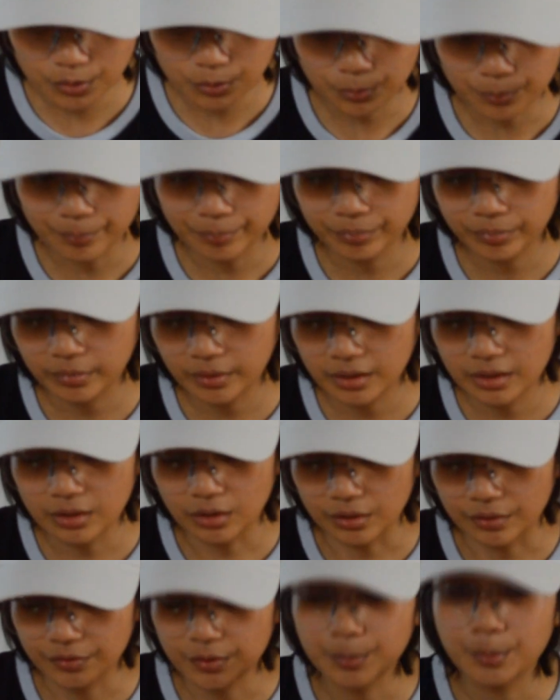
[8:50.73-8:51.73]
you
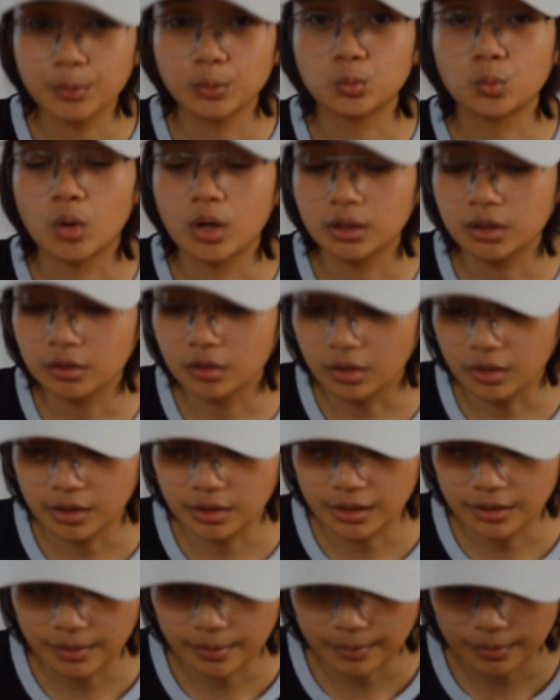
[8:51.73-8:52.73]
put water on
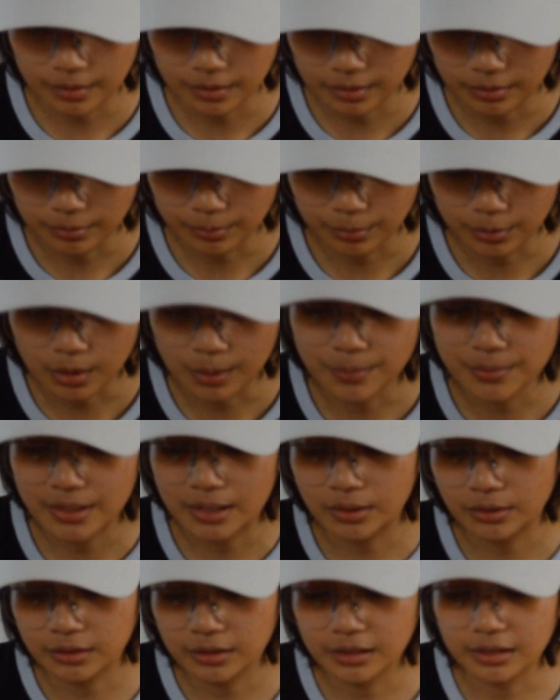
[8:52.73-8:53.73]
it, it comes
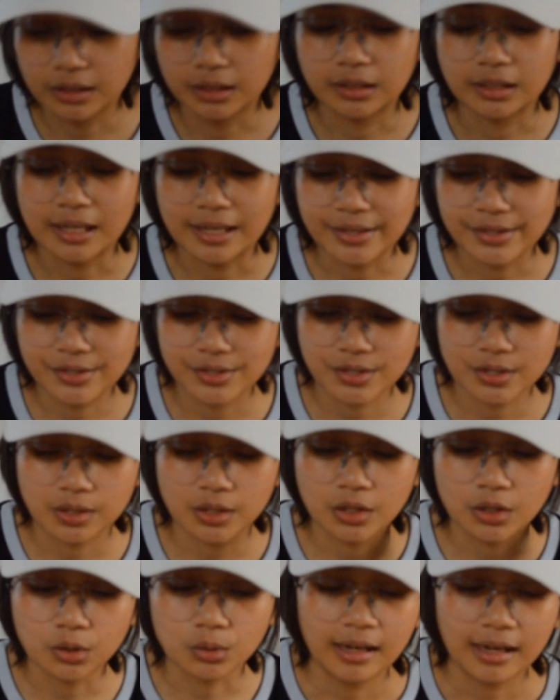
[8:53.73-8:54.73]
out in a
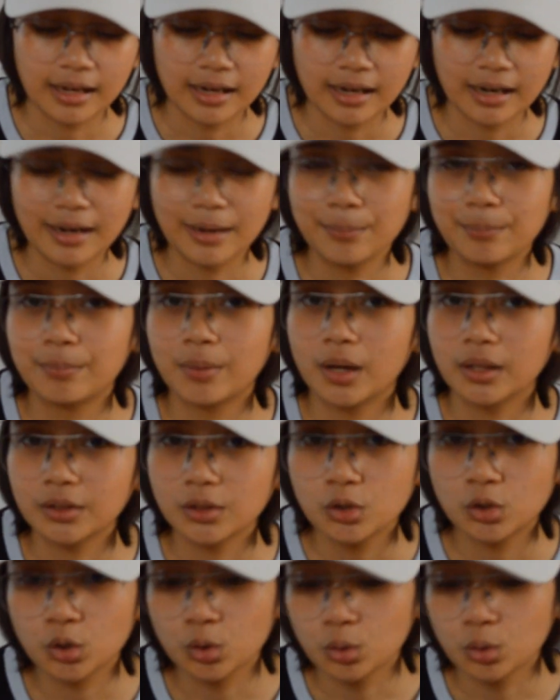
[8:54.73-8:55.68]
nice hue. I bought